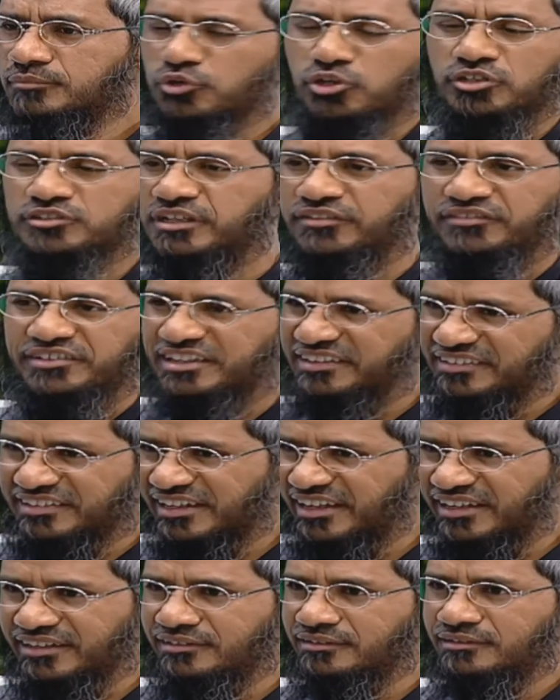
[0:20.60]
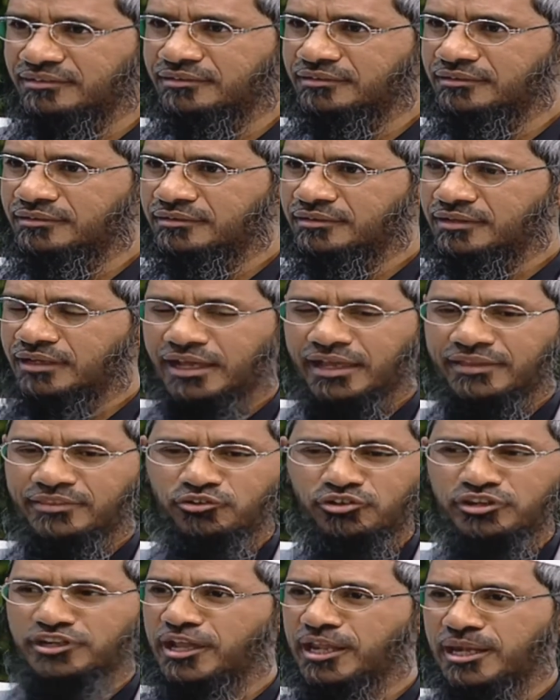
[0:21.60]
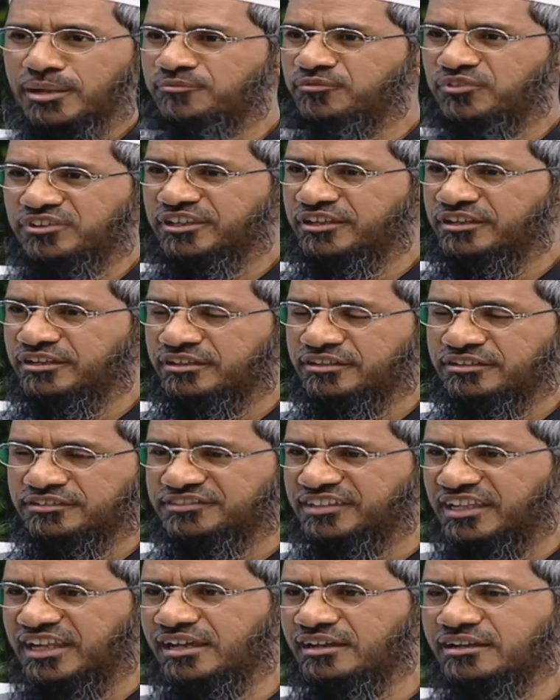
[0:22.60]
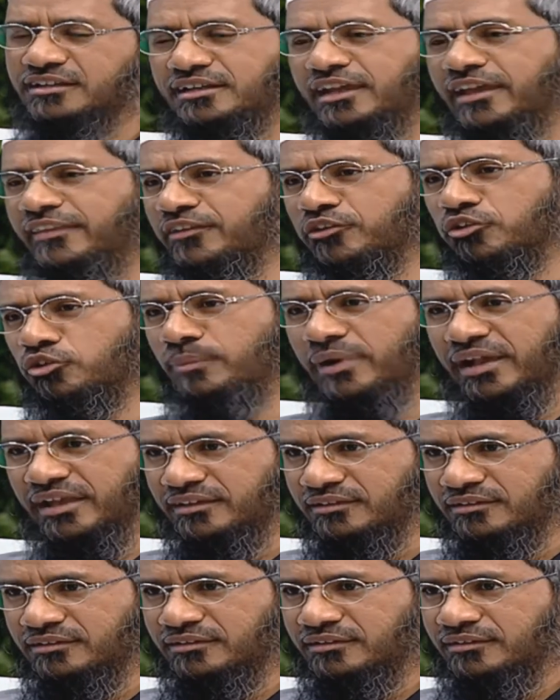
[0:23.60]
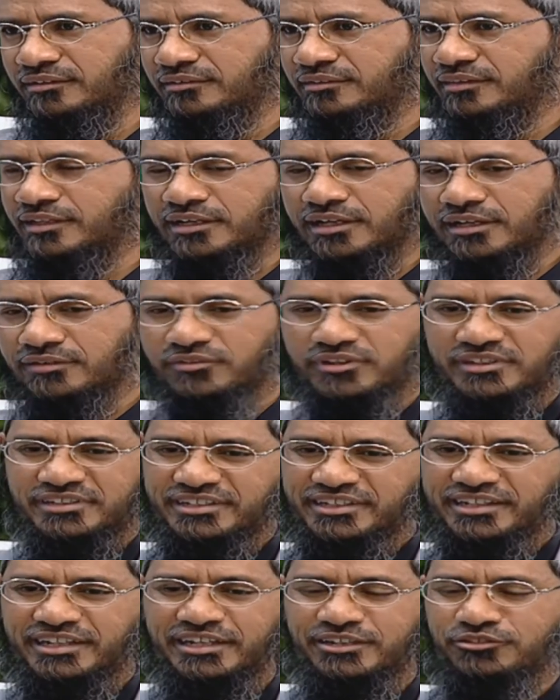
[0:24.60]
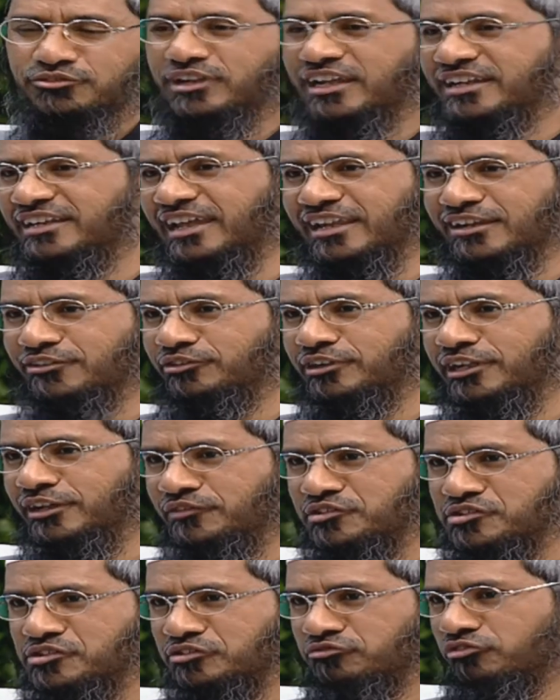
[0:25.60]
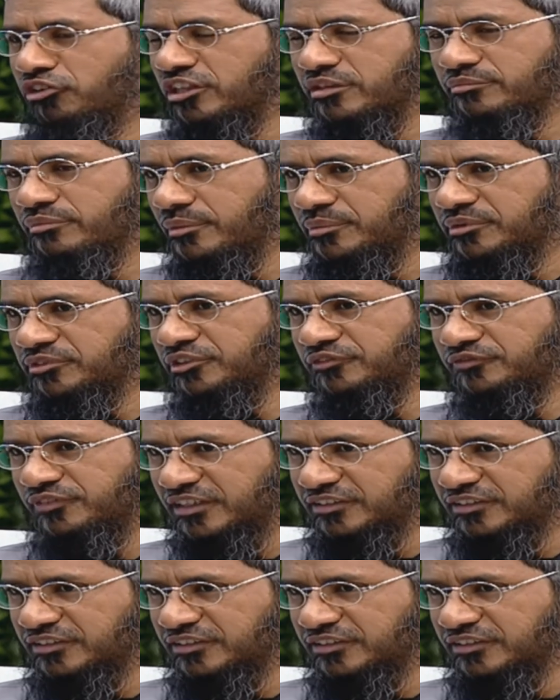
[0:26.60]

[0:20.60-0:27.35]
because they're awake in the night, and then they get up for the salah and they go back. They convert the day into night, 900 day, which is not the purpose of